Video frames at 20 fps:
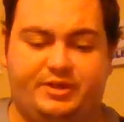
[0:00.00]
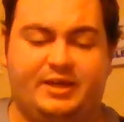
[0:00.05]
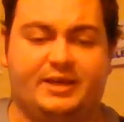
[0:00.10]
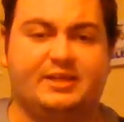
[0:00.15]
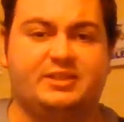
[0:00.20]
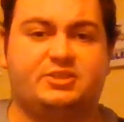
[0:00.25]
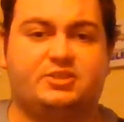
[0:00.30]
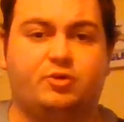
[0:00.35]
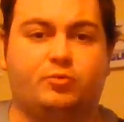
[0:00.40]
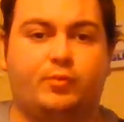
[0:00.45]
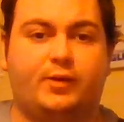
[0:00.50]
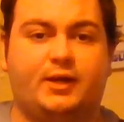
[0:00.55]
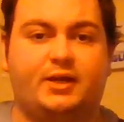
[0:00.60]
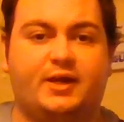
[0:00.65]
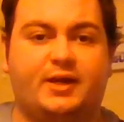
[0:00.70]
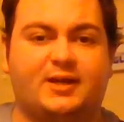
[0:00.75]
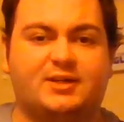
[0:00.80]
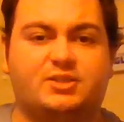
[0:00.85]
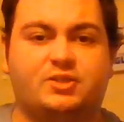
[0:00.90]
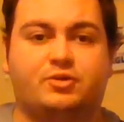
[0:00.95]
Easter Round,
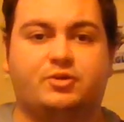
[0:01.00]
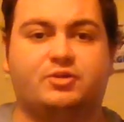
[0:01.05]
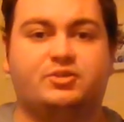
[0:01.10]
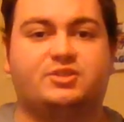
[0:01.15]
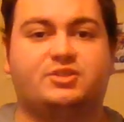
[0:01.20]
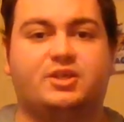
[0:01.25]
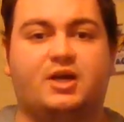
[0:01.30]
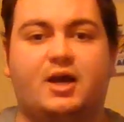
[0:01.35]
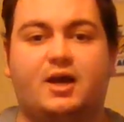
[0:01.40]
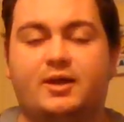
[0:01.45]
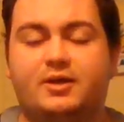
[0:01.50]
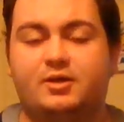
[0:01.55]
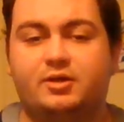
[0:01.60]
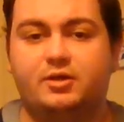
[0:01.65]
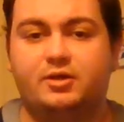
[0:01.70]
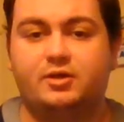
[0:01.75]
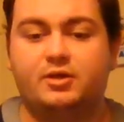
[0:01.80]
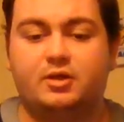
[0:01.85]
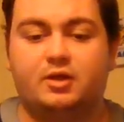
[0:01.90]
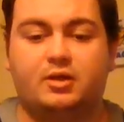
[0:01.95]
I guess you could say.
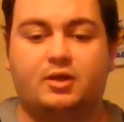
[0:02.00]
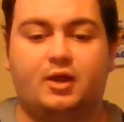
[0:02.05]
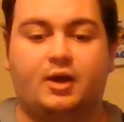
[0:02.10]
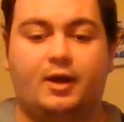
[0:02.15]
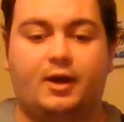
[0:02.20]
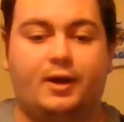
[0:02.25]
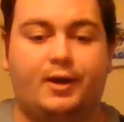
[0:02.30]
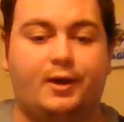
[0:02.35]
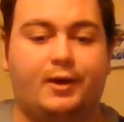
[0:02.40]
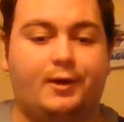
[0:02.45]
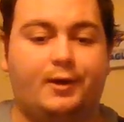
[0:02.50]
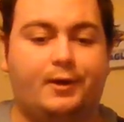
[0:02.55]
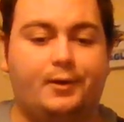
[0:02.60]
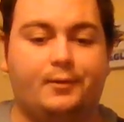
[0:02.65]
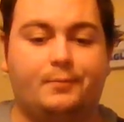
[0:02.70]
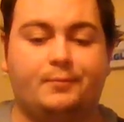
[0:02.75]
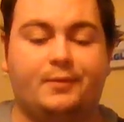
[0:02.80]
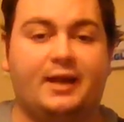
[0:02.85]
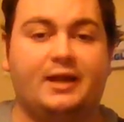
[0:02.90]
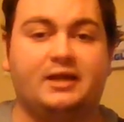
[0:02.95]

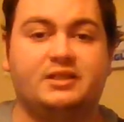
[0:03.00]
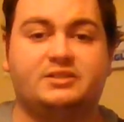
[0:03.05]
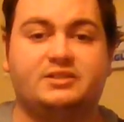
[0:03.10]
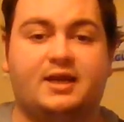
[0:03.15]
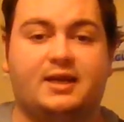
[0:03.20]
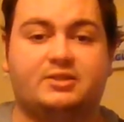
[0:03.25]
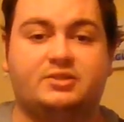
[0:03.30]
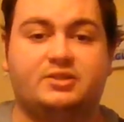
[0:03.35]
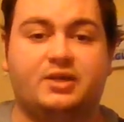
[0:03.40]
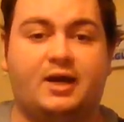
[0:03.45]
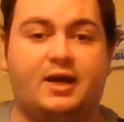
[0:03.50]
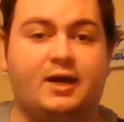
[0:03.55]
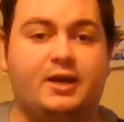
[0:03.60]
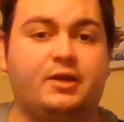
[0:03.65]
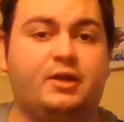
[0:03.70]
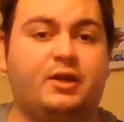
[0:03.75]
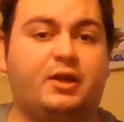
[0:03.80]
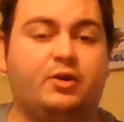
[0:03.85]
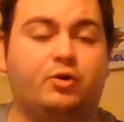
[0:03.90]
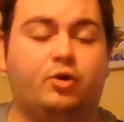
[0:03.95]
Anzac
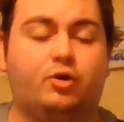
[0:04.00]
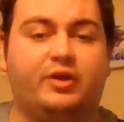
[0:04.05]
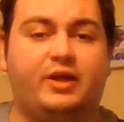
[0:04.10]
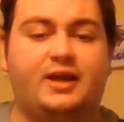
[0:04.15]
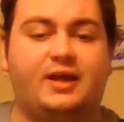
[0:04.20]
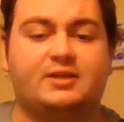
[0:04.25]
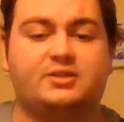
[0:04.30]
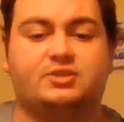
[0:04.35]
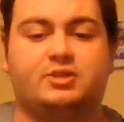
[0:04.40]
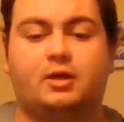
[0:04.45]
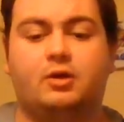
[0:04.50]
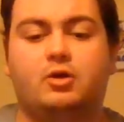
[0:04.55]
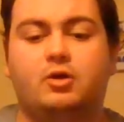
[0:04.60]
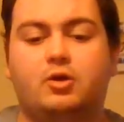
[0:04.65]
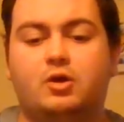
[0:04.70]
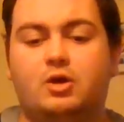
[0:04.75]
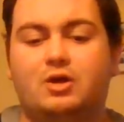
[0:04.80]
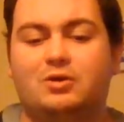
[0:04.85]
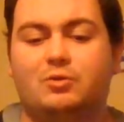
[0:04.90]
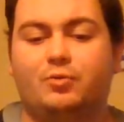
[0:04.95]
Day and all that, so
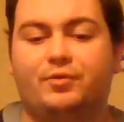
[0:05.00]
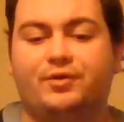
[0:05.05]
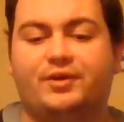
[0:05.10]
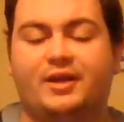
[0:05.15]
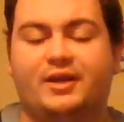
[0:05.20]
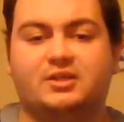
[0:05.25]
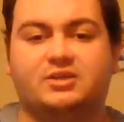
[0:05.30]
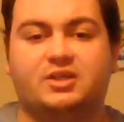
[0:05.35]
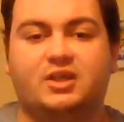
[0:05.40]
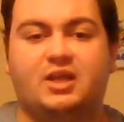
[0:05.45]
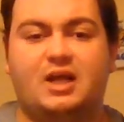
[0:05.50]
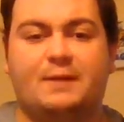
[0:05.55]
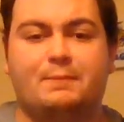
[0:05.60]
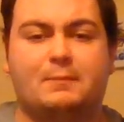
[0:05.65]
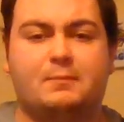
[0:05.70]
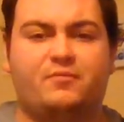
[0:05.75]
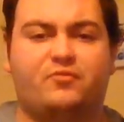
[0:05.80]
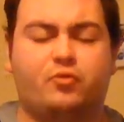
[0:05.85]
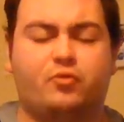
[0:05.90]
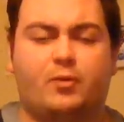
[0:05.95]
we'll get into that.
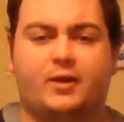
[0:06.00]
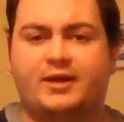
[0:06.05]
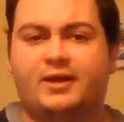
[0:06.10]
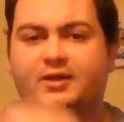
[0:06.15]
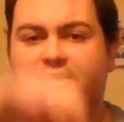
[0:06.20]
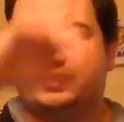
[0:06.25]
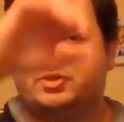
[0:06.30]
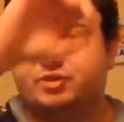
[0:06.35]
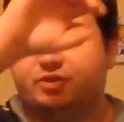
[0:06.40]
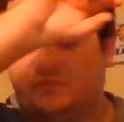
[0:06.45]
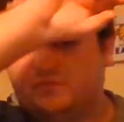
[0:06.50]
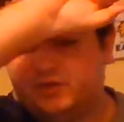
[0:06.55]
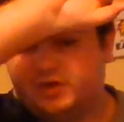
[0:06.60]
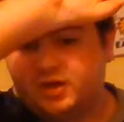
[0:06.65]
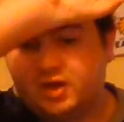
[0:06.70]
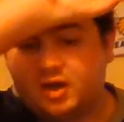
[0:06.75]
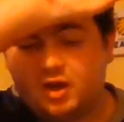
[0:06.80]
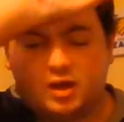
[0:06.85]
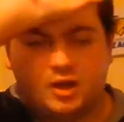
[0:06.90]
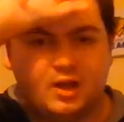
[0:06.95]
But before I get into the
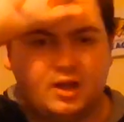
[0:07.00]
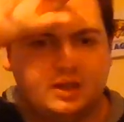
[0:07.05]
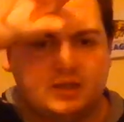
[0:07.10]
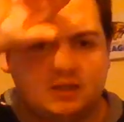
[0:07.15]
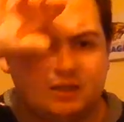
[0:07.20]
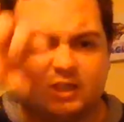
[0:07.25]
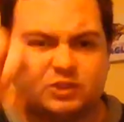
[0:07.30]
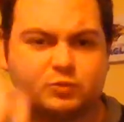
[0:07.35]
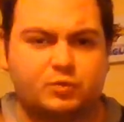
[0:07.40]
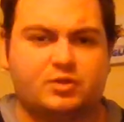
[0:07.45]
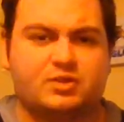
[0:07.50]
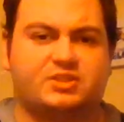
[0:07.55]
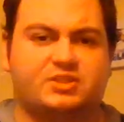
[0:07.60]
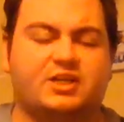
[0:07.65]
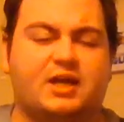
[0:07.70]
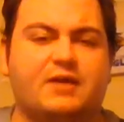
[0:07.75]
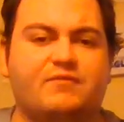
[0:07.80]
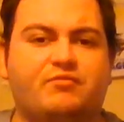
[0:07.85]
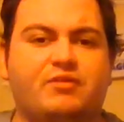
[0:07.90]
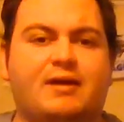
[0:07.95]
video, I just want to
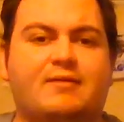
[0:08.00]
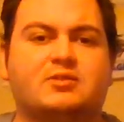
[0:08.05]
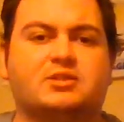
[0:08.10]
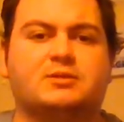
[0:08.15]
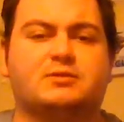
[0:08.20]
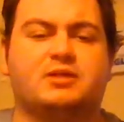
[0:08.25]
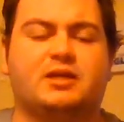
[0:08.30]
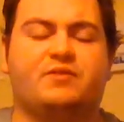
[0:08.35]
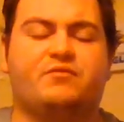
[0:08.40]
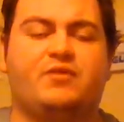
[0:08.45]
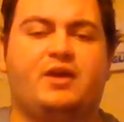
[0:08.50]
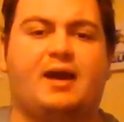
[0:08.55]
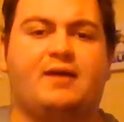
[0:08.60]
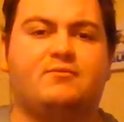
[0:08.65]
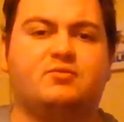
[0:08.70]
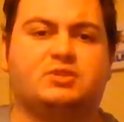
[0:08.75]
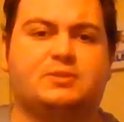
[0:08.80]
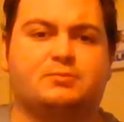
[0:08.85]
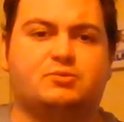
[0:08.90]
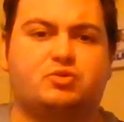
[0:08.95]
say, if you
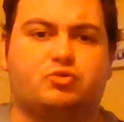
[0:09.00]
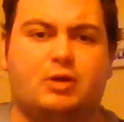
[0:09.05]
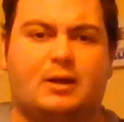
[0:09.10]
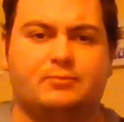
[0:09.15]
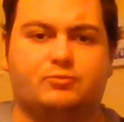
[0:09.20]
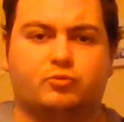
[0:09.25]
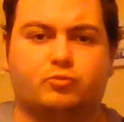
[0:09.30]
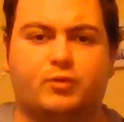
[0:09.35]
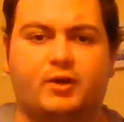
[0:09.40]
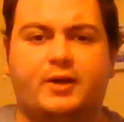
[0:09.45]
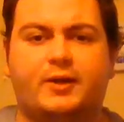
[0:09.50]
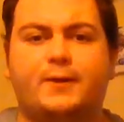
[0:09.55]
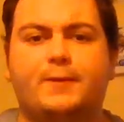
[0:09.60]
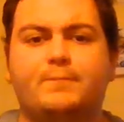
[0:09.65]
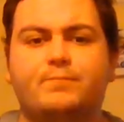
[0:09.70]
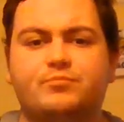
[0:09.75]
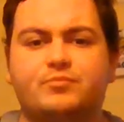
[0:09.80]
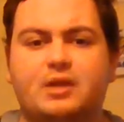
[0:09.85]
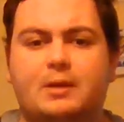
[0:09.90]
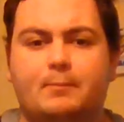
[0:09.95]
haven't subscribed already,
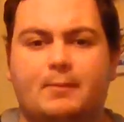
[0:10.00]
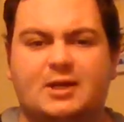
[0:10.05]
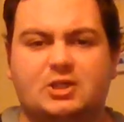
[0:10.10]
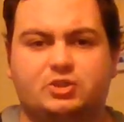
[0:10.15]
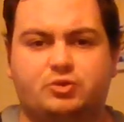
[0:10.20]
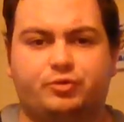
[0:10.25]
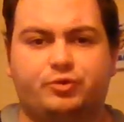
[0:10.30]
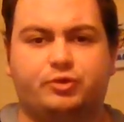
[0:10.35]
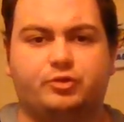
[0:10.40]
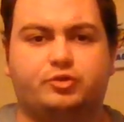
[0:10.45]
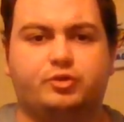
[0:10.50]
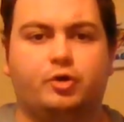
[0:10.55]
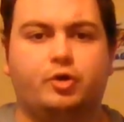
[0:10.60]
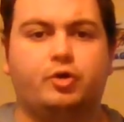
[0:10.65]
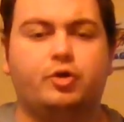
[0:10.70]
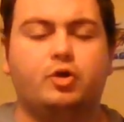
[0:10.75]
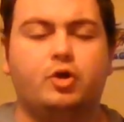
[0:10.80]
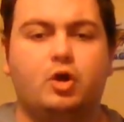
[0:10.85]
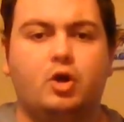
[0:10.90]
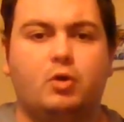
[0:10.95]
make sure you
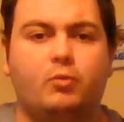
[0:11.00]
do.